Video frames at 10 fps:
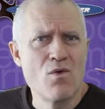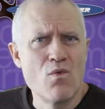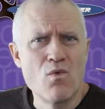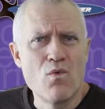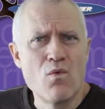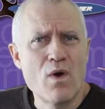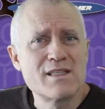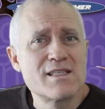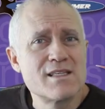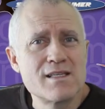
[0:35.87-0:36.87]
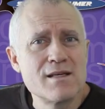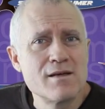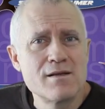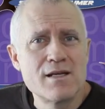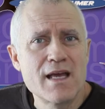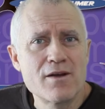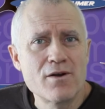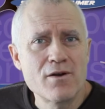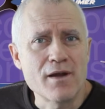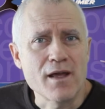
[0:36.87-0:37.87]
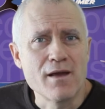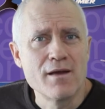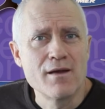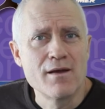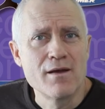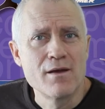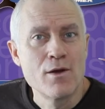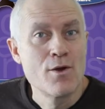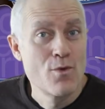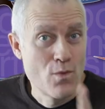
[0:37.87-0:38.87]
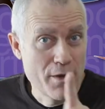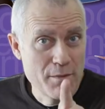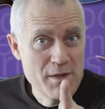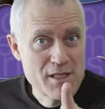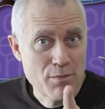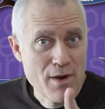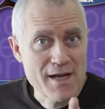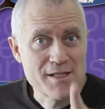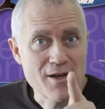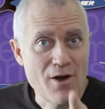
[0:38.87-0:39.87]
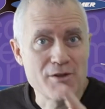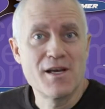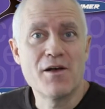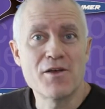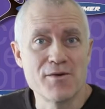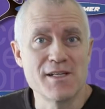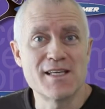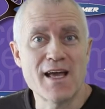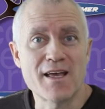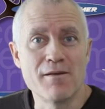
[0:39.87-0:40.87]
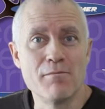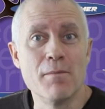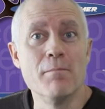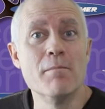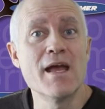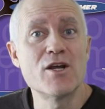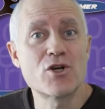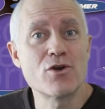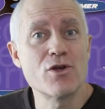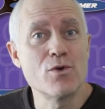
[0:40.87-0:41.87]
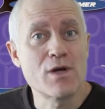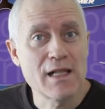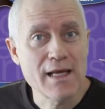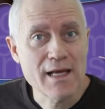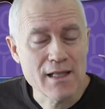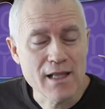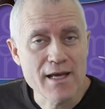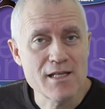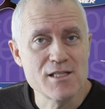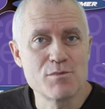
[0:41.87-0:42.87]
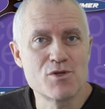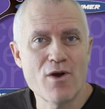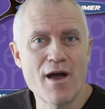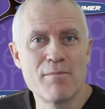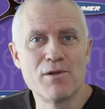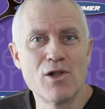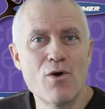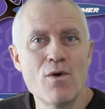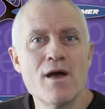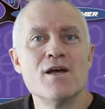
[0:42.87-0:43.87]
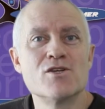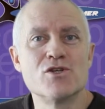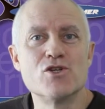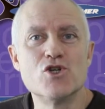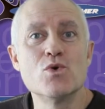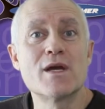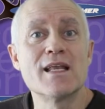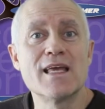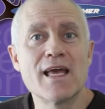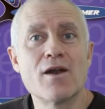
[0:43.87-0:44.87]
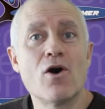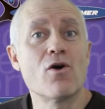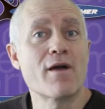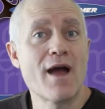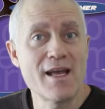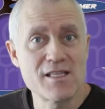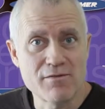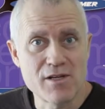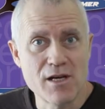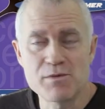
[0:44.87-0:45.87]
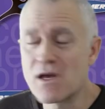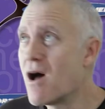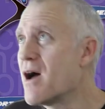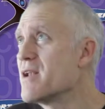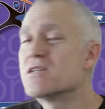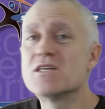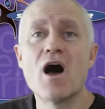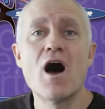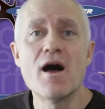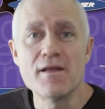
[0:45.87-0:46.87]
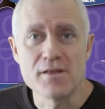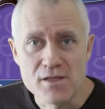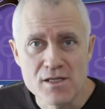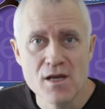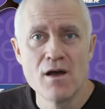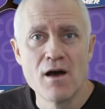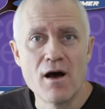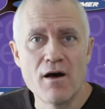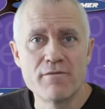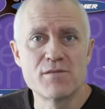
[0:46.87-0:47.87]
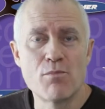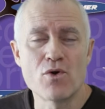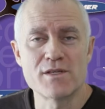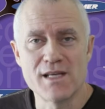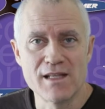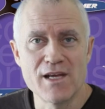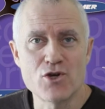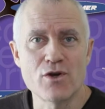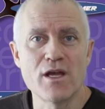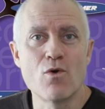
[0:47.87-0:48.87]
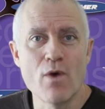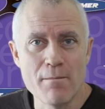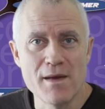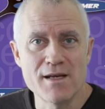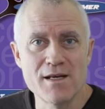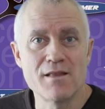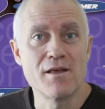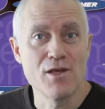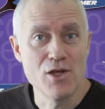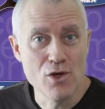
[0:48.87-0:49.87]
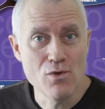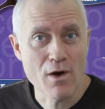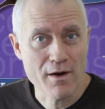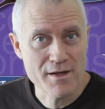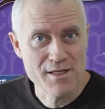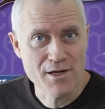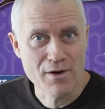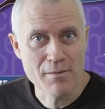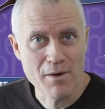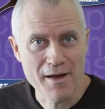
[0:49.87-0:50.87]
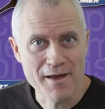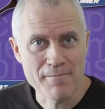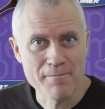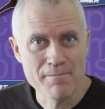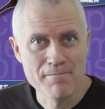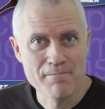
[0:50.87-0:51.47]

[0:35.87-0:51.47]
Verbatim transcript: What's to get dirty? Well, you'd be surprised. I'll tell you in a second, but make sure you click like and subscribe below so that you can get all kinds of tips on tons of sports and leisure equipment that you are considering buying.